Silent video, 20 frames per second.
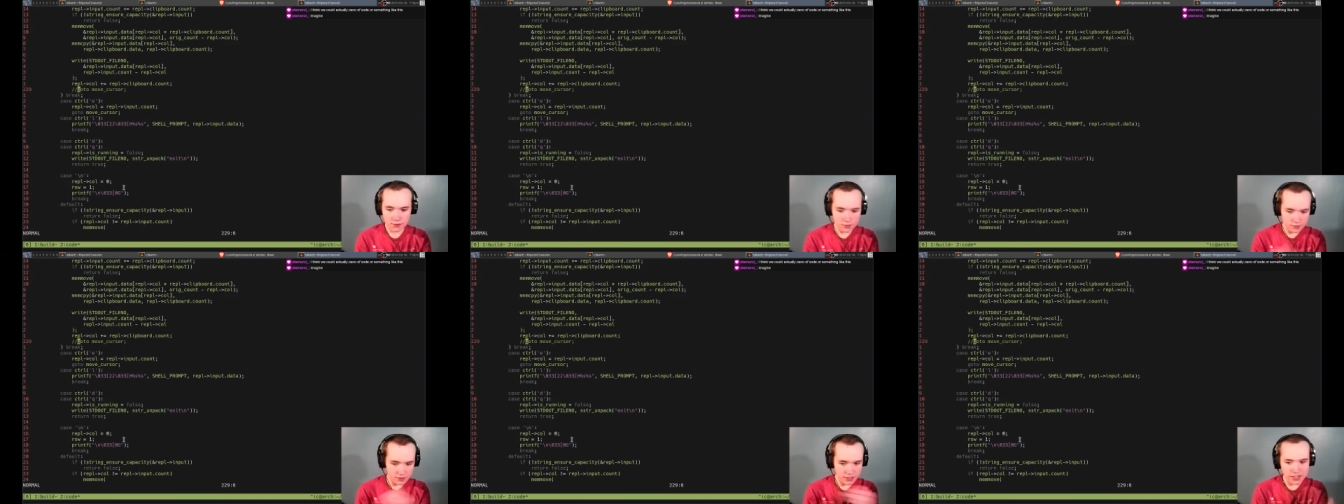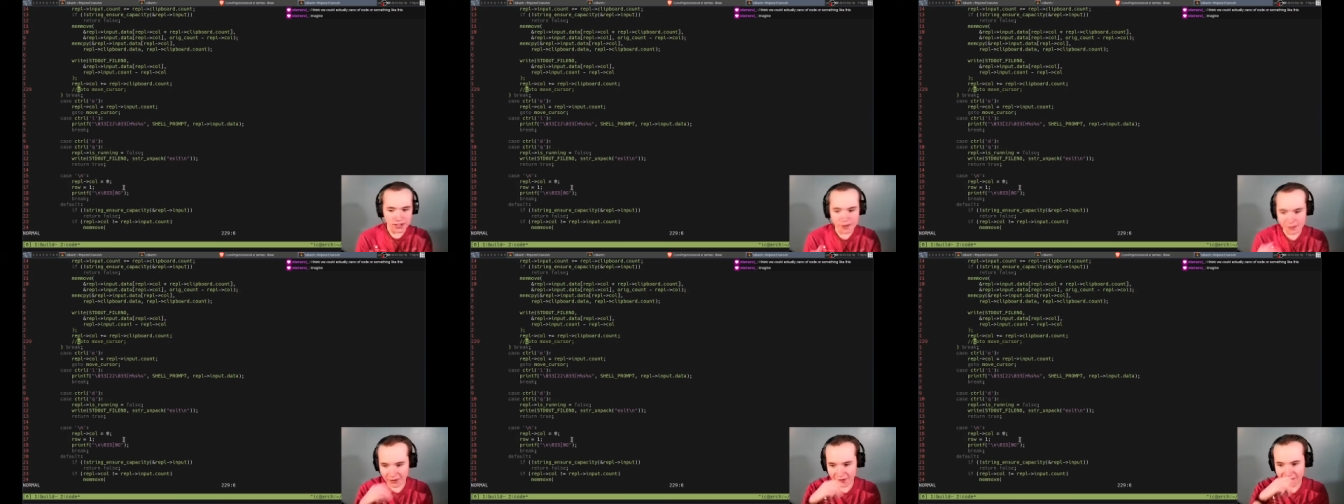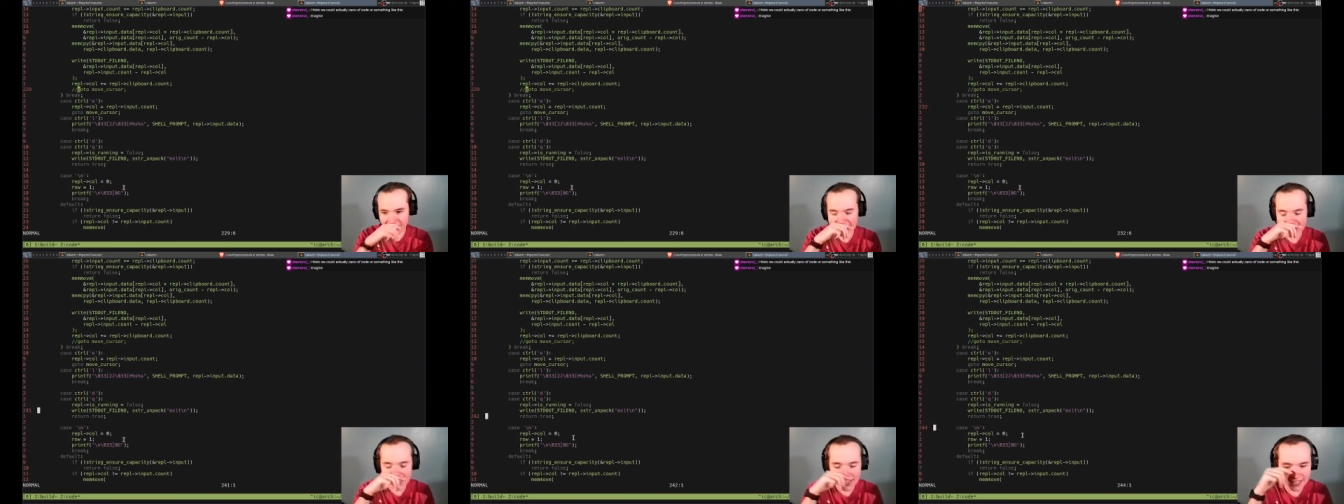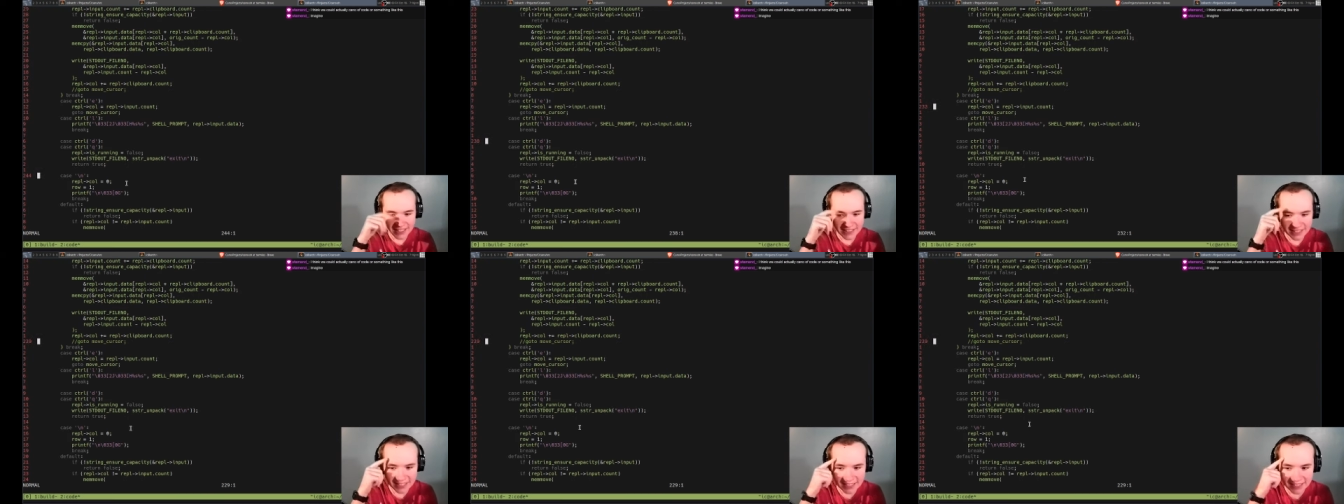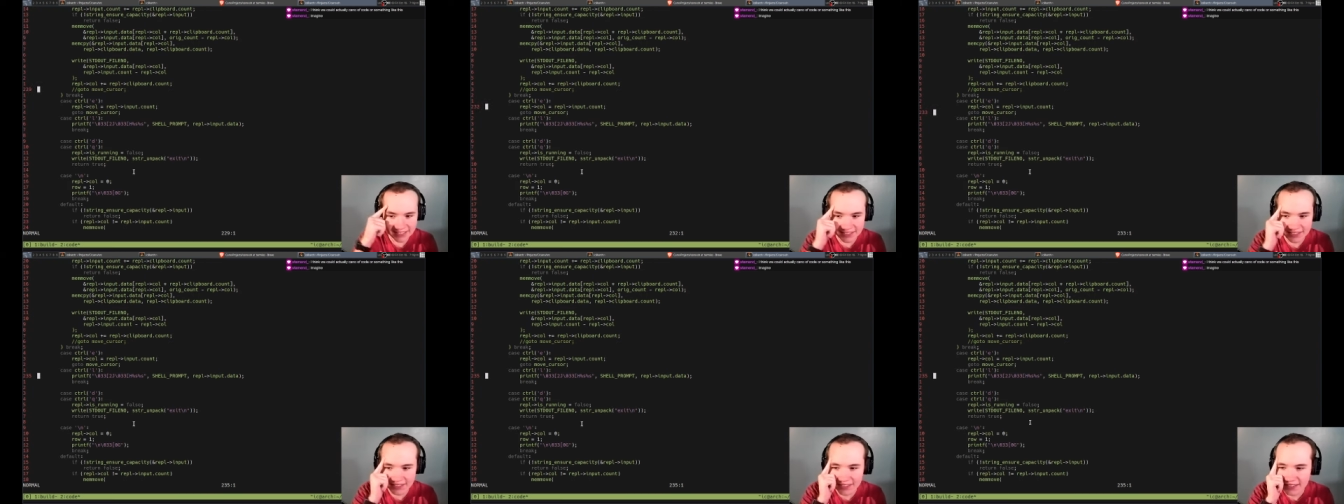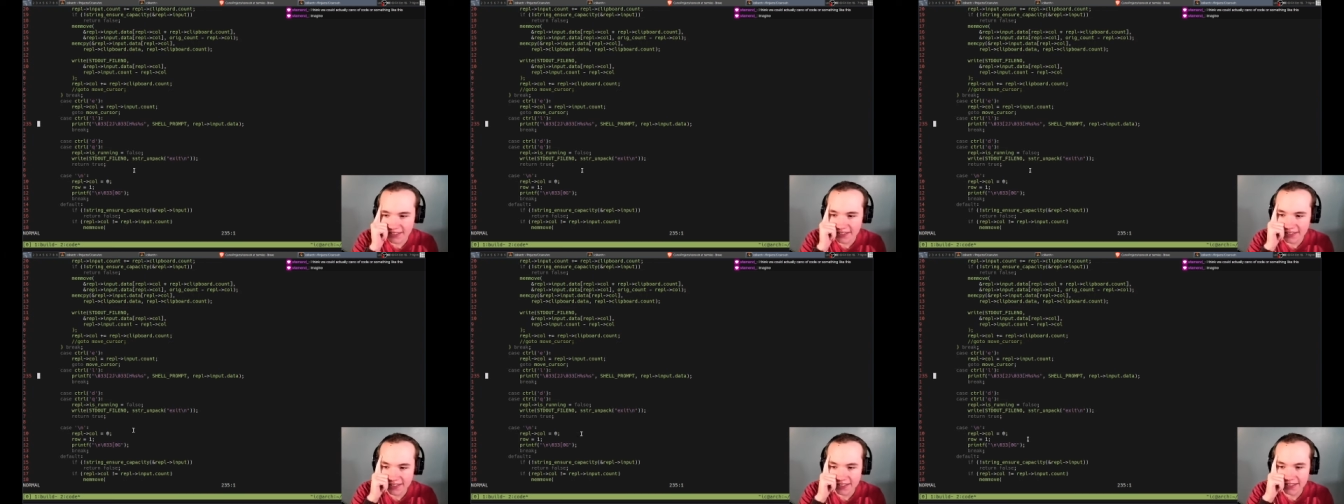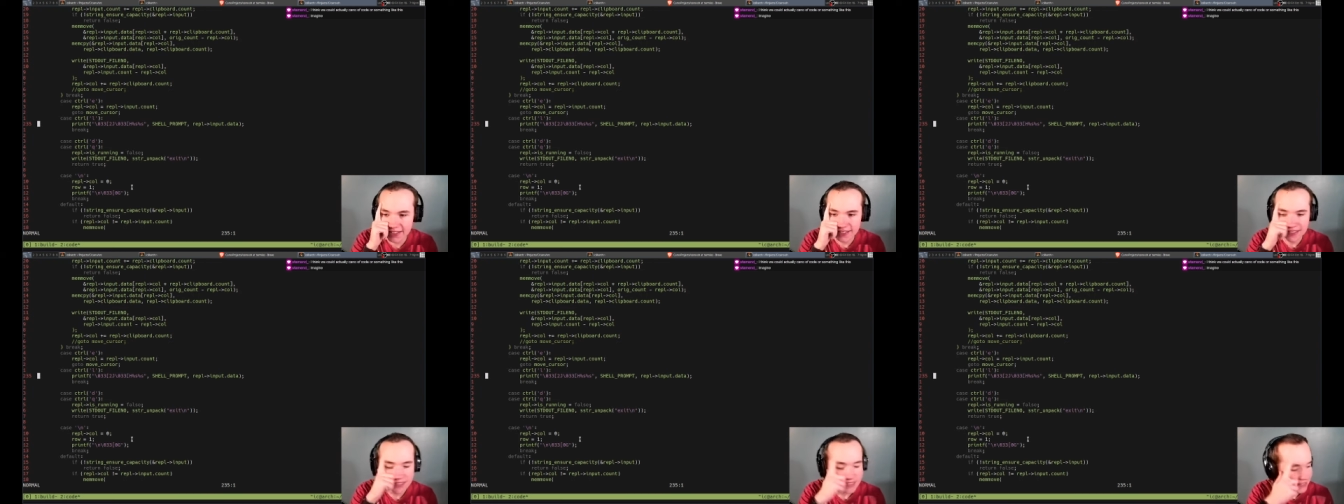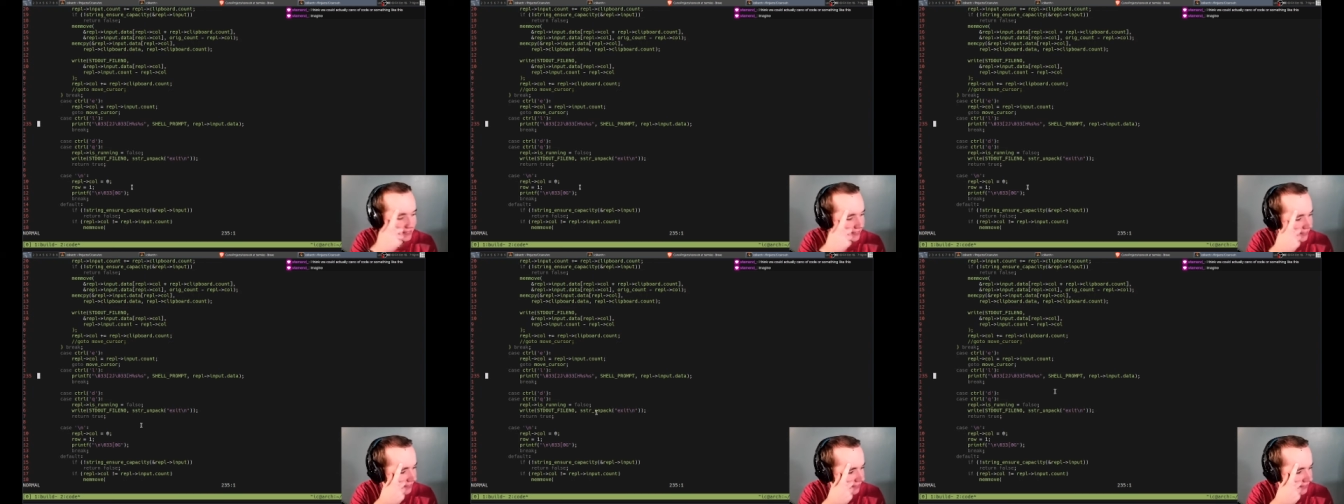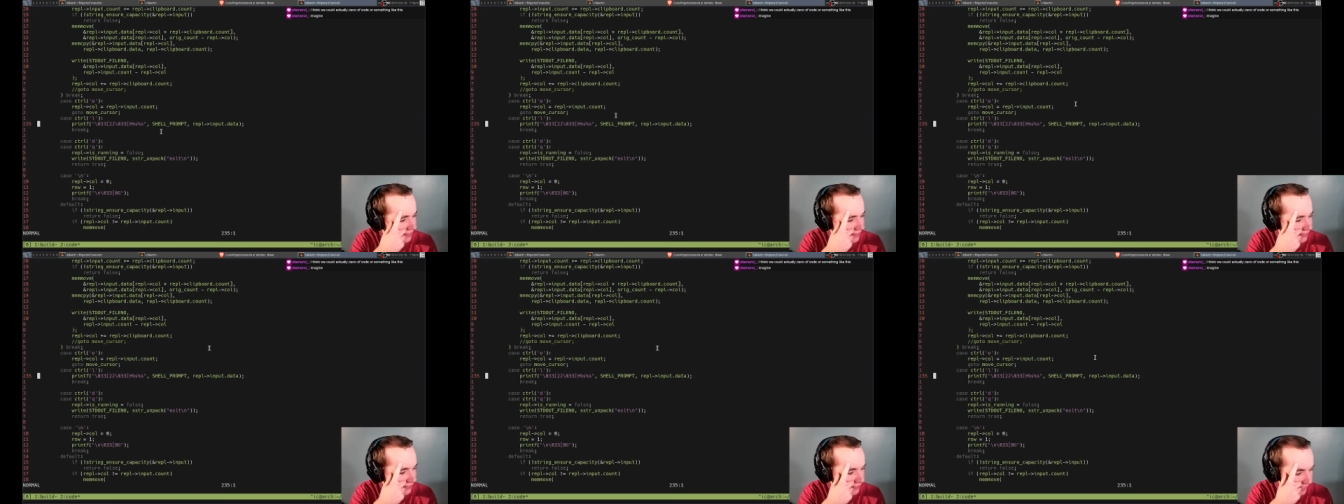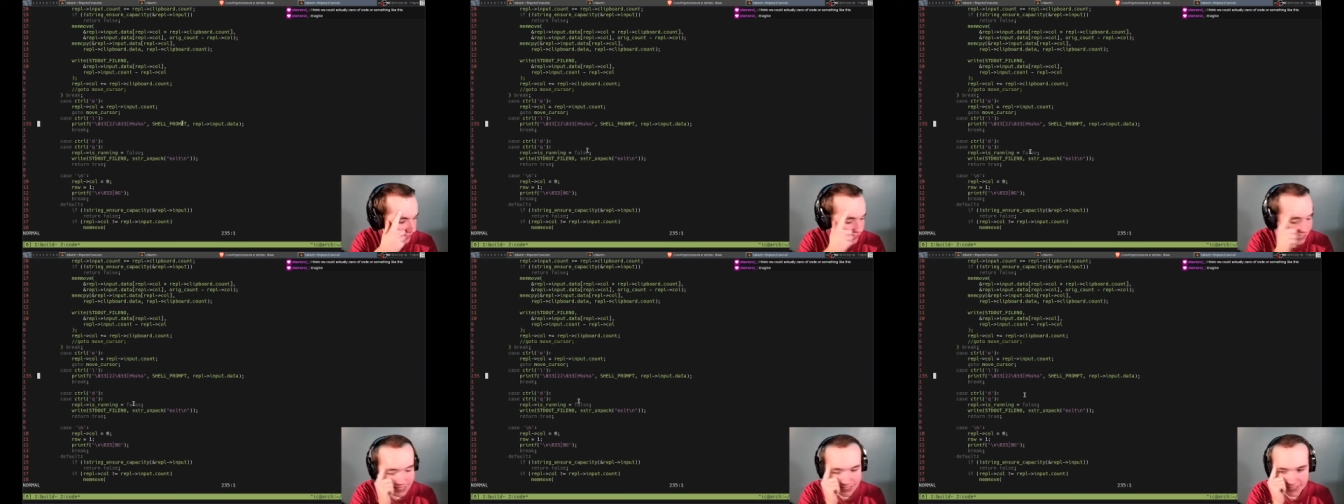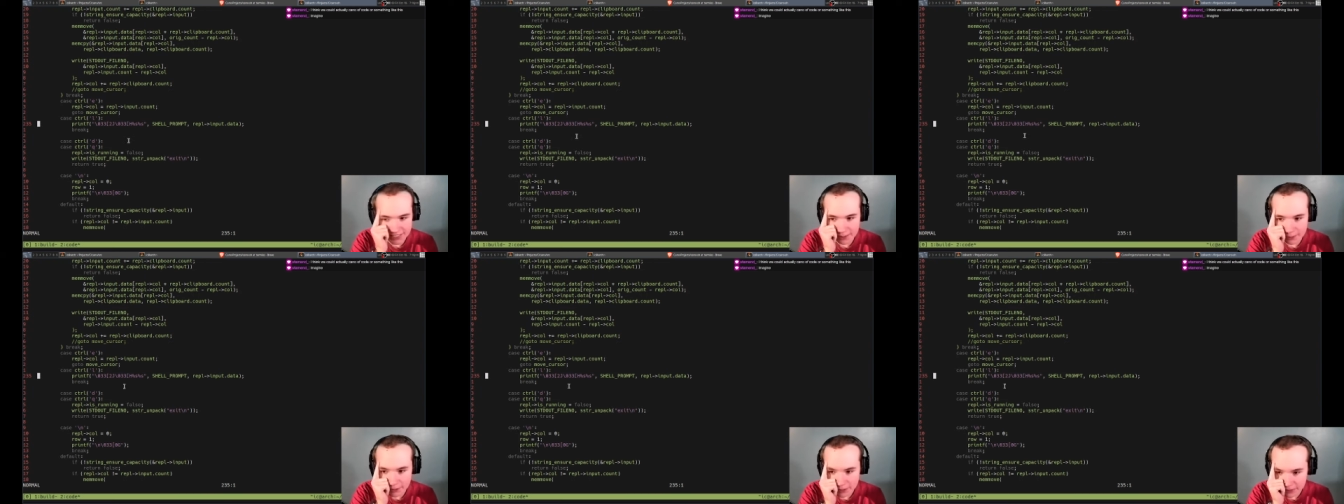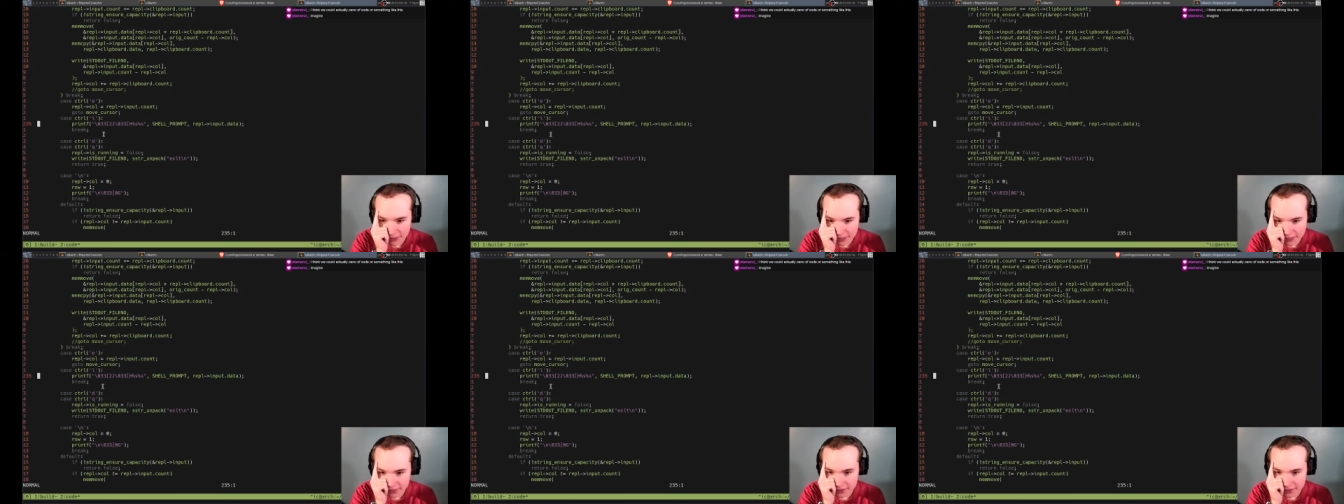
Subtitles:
The community and then like that, is that what you mean?